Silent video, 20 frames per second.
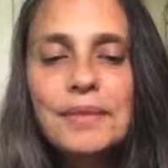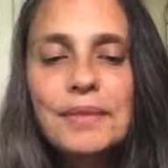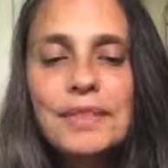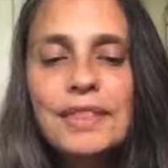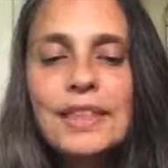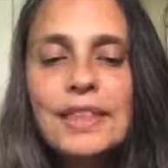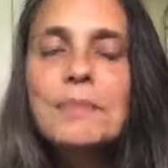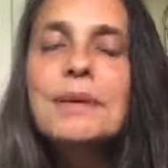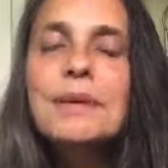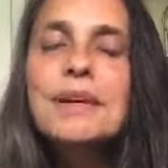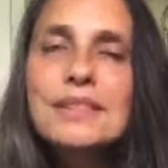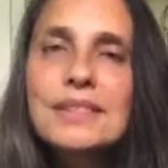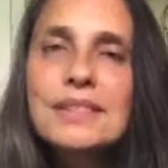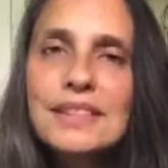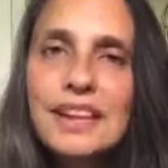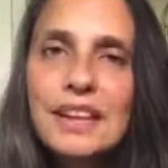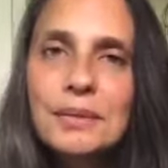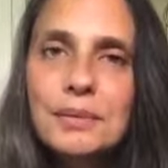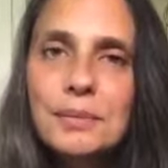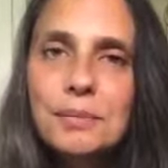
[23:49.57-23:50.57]
limits
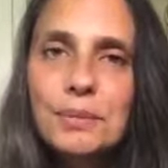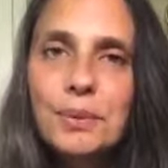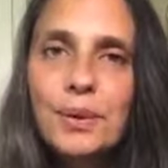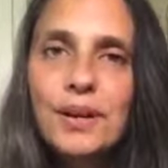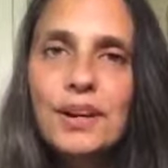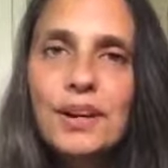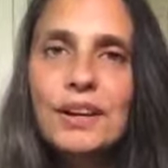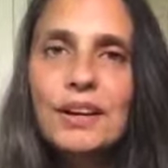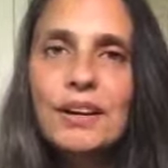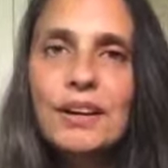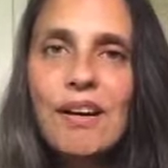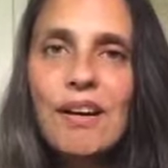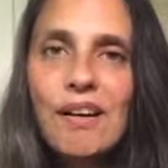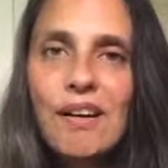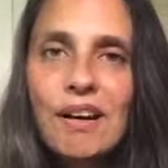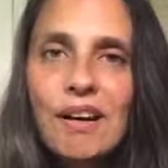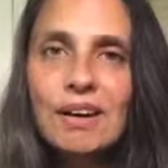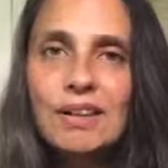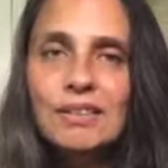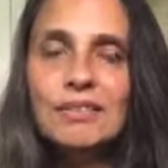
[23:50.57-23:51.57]
that I'd been putting
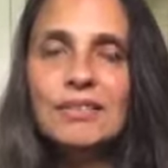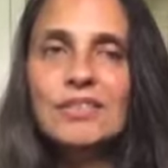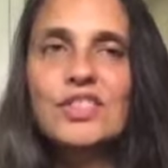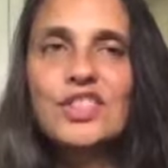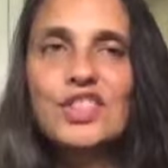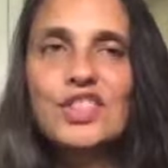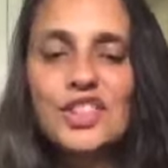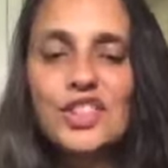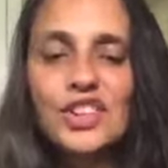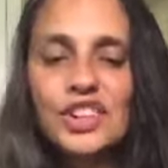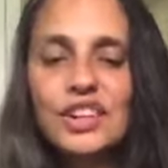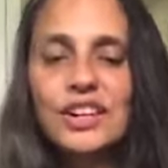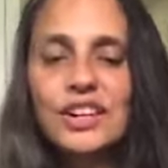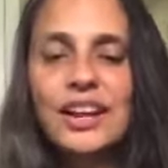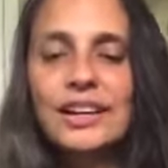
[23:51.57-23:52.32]
on certain